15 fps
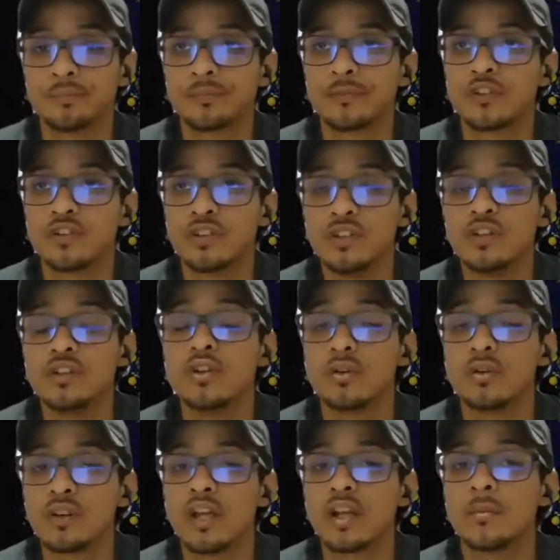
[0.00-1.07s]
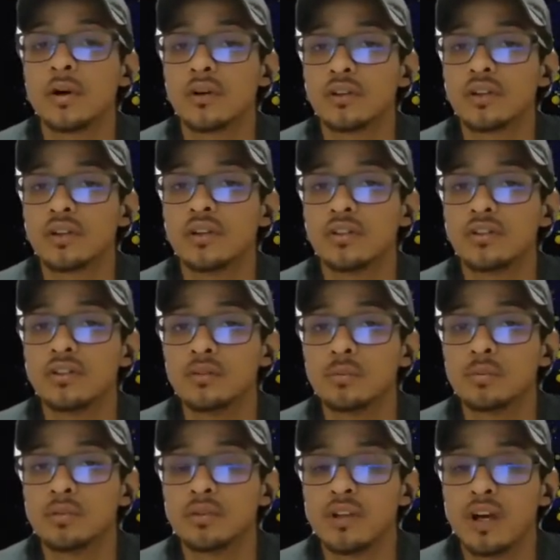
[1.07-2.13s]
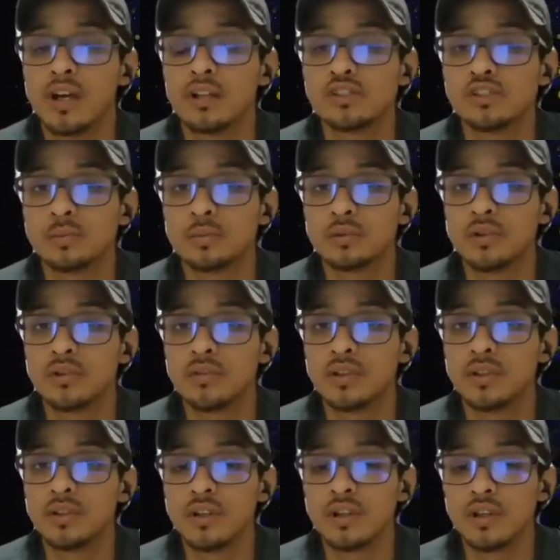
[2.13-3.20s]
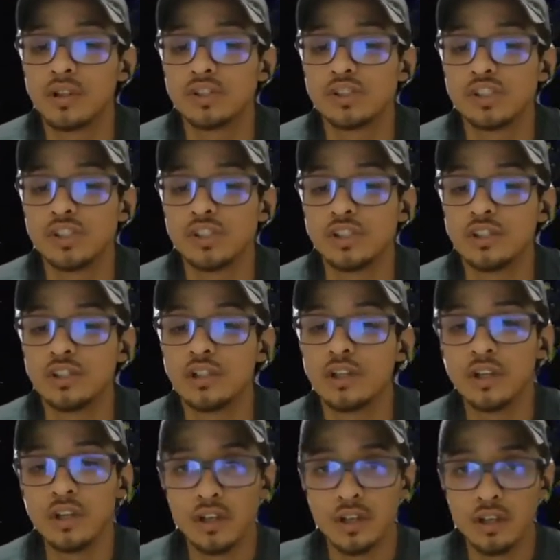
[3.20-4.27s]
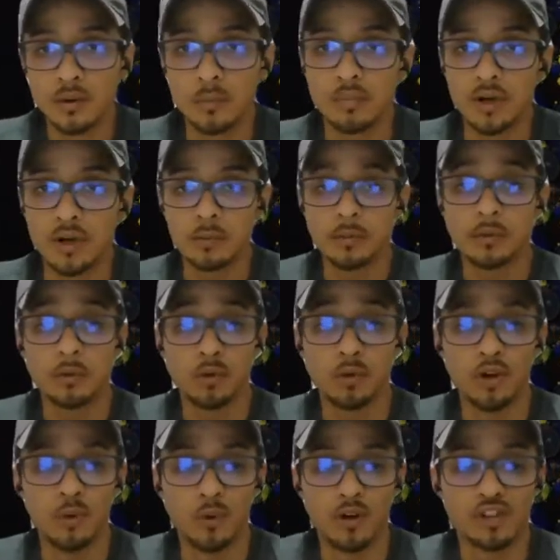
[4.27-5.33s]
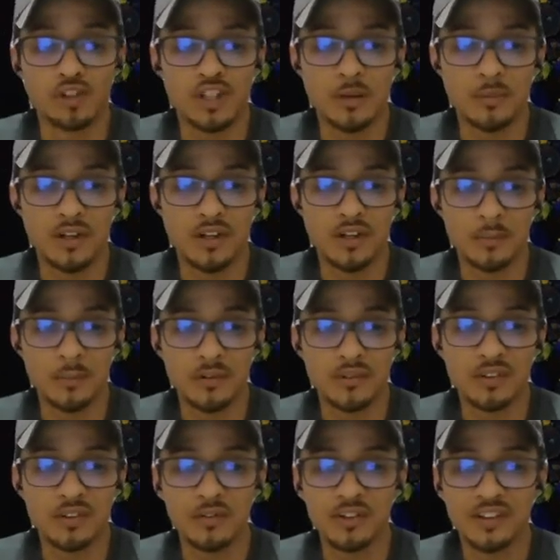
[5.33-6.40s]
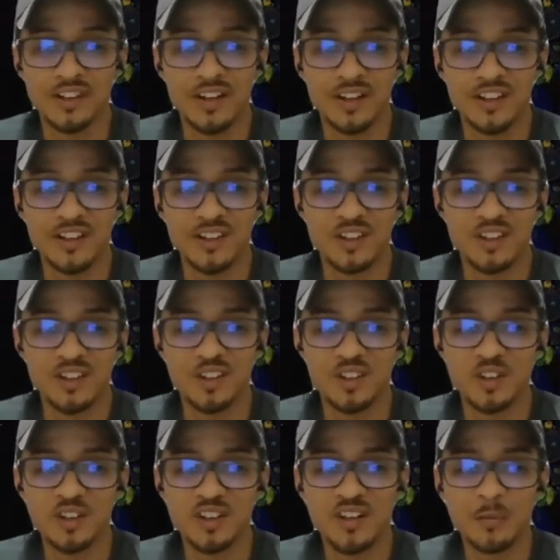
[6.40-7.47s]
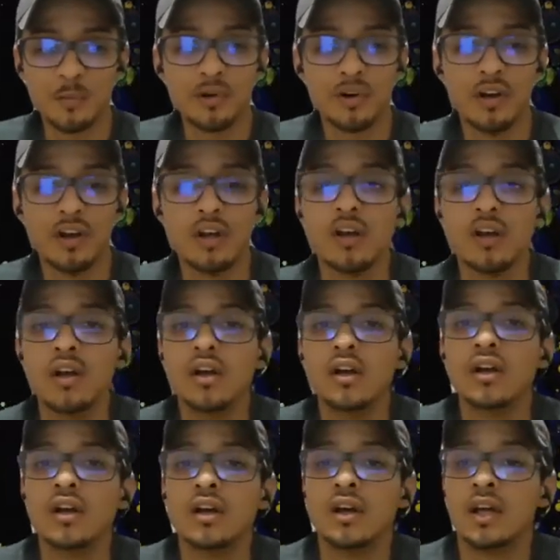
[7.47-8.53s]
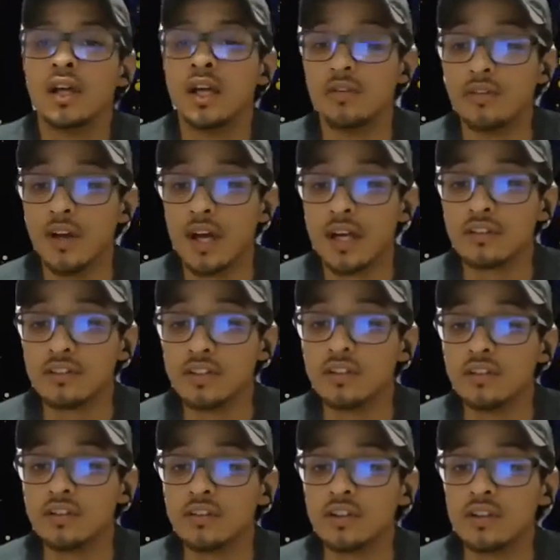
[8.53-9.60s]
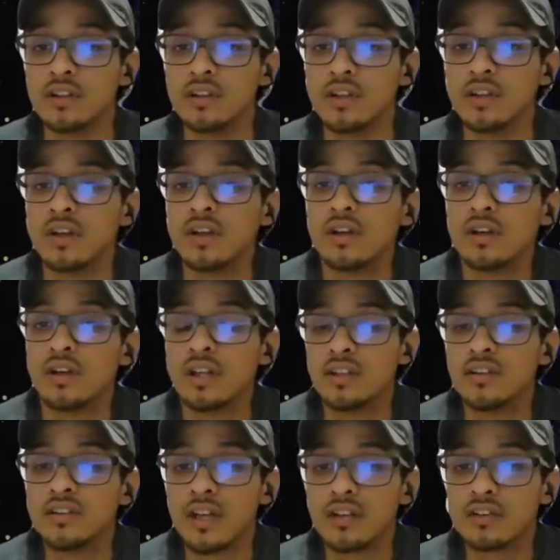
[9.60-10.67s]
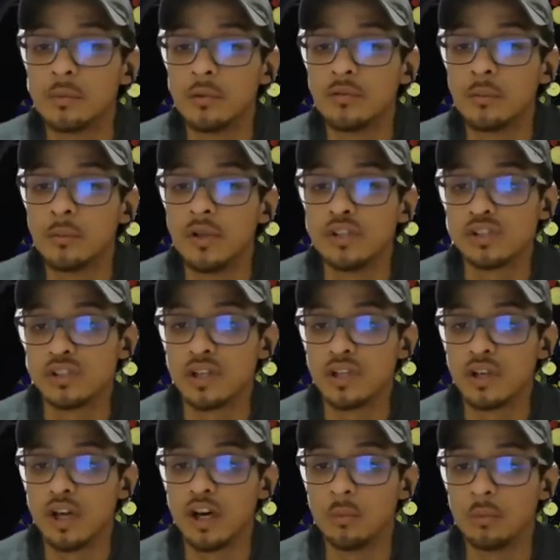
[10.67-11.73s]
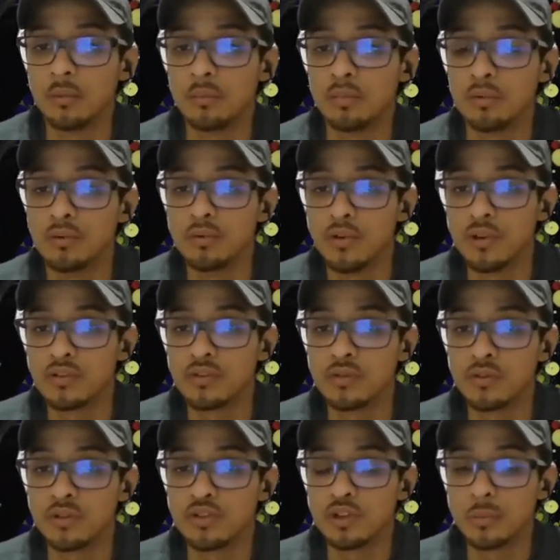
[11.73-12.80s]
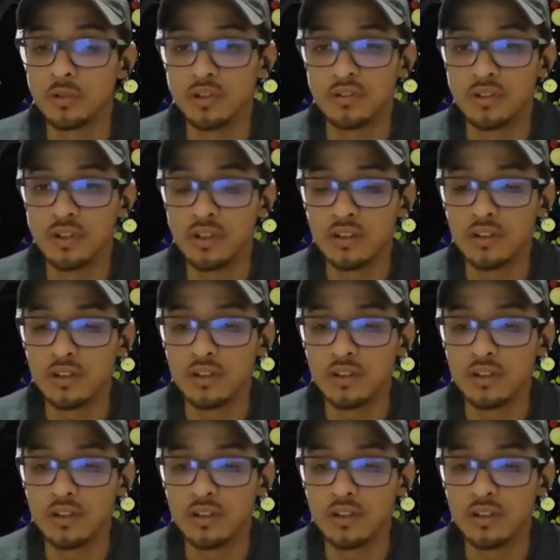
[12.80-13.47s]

She knows a lot about Git. She's pretty knowledgeable of it. She could probably run a workshop on it. I'm gonna see if I could get her to do that. But if not, she at least has some information that'll help improve us for sure, because